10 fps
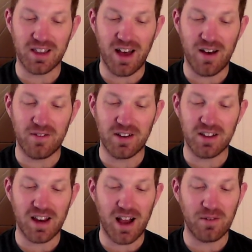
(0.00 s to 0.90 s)
Love
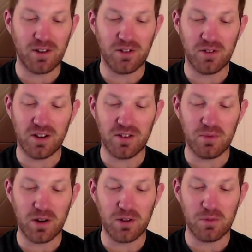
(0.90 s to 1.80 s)
does not rejoice in
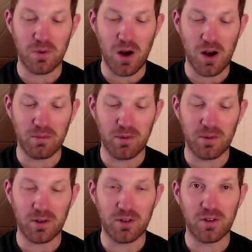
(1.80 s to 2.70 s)
what is wrong, but
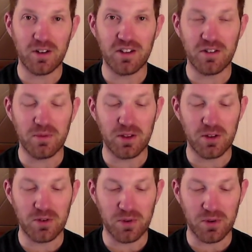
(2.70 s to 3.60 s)
rejoices with the
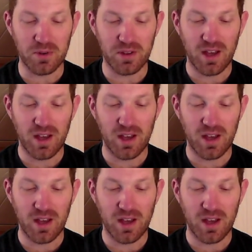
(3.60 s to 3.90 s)
truth.